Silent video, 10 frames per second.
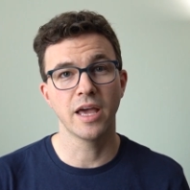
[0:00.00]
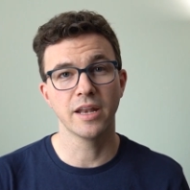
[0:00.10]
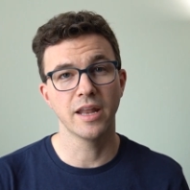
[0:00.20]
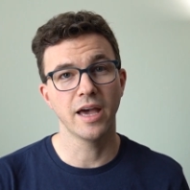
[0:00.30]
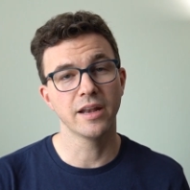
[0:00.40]

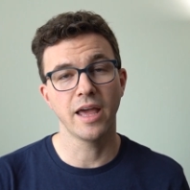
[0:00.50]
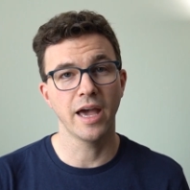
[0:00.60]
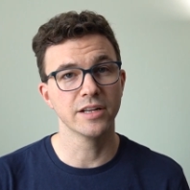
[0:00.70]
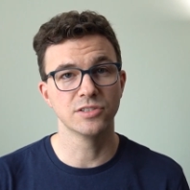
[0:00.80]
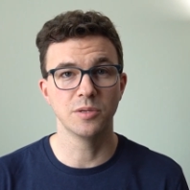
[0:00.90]
end at,
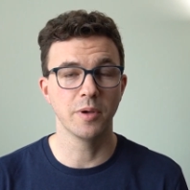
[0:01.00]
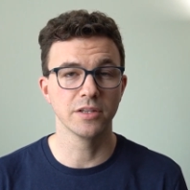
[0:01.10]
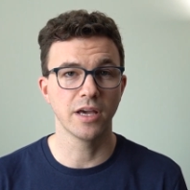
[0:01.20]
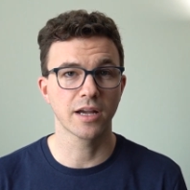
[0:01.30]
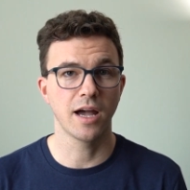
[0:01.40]
at
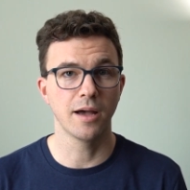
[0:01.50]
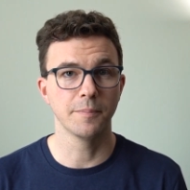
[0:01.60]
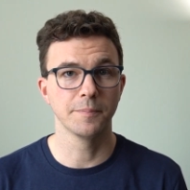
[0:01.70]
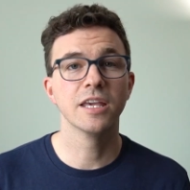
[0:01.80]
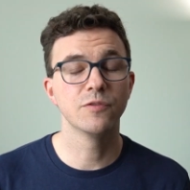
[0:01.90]
gmail dot com.